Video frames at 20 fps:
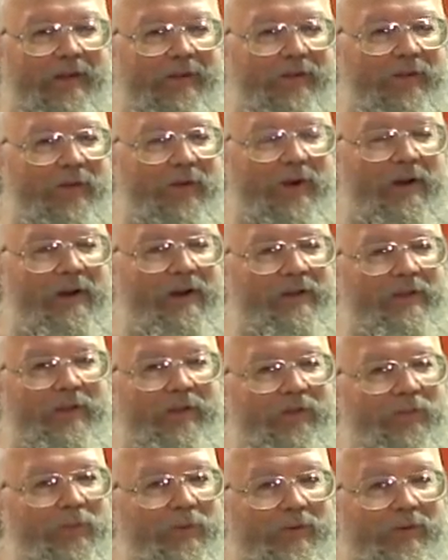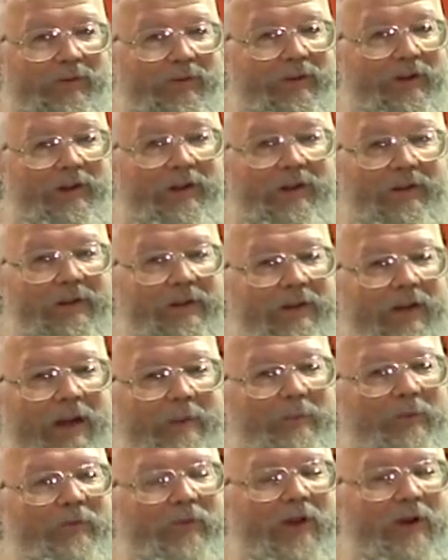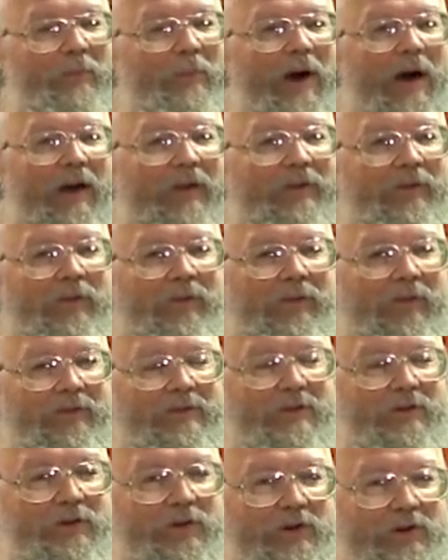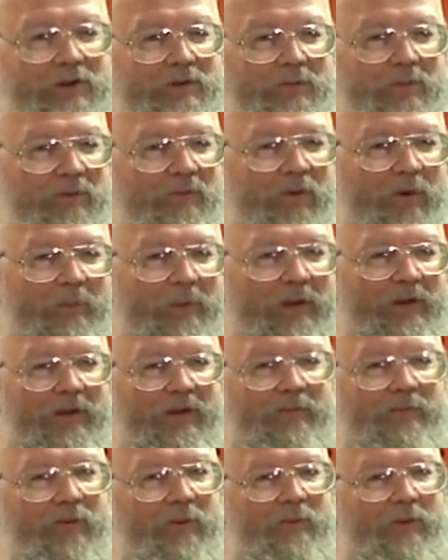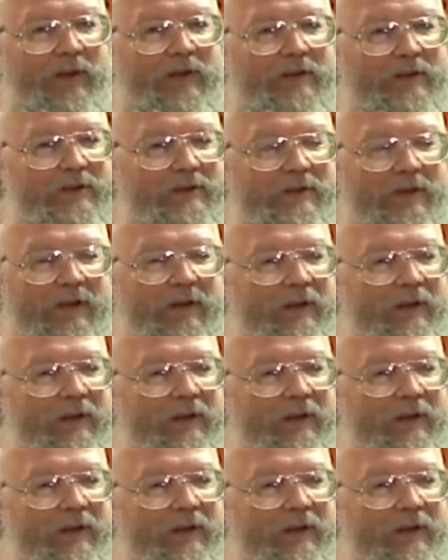So this was still in the time of the apostles as the churches were forming in different regions.